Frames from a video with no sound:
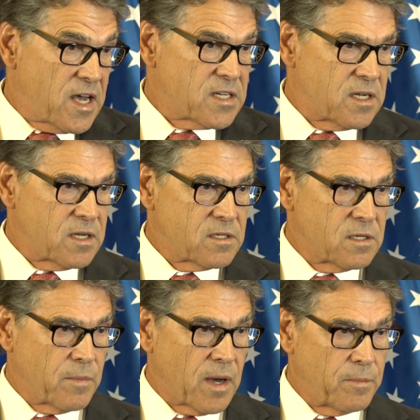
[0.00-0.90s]
assets
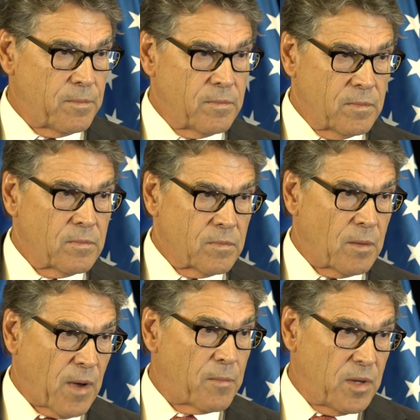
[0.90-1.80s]
that might
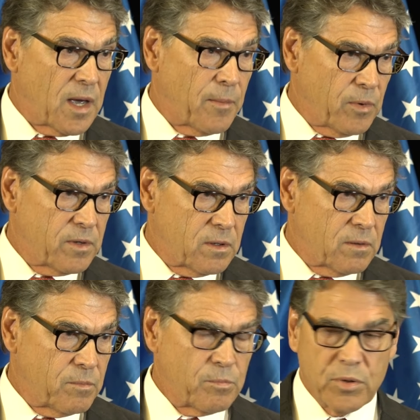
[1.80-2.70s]
they might be able to
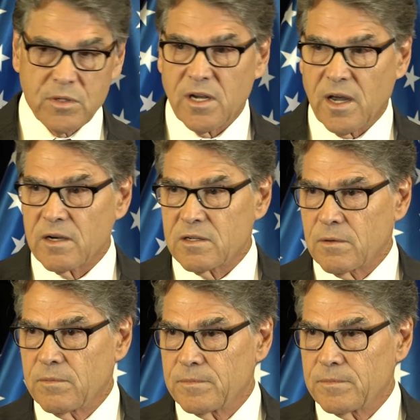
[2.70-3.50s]
protect. So,